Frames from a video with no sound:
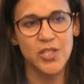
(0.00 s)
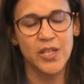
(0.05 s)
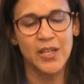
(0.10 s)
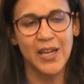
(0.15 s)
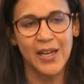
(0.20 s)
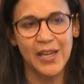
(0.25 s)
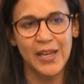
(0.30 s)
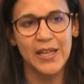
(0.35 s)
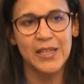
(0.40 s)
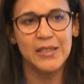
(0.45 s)
And
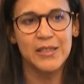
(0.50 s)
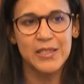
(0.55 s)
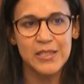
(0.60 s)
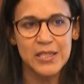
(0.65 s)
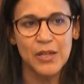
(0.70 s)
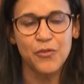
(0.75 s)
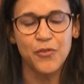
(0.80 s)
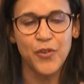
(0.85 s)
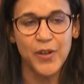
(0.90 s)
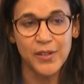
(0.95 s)
again, this
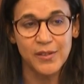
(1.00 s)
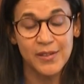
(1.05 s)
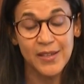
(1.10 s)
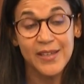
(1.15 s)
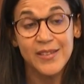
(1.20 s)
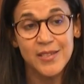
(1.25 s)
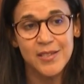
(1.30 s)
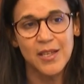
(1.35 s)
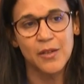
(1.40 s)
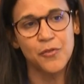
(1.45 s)

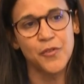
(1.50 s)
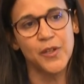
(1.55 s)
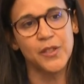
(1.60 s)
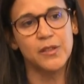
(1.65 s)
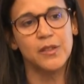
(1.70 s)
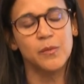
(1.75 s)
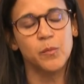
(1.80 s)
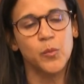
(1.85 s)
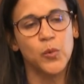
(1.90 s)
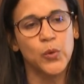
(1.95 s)

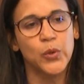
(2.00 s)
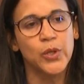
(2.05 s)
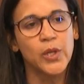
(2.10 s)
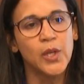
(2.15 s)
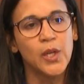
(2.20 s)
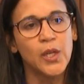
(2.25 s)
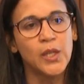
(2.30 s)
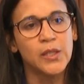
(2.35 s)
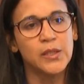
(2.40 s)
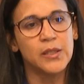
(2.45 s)
affected more
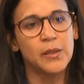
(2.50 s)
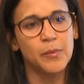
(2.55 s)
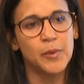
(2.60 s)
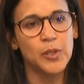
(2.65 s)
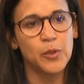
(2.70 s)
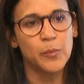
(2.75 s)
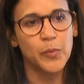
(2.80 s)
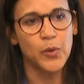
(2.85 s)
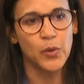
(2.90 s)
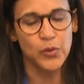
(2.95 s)

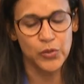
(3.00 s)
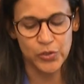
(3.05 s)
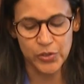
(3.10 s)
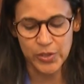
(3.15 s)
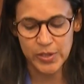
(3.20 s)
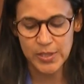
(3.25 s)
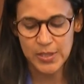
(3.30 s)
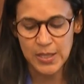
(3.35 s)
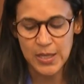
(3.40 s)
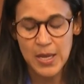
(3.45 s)
developed
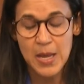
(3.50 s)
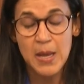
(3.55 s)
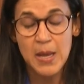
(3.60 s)
countries.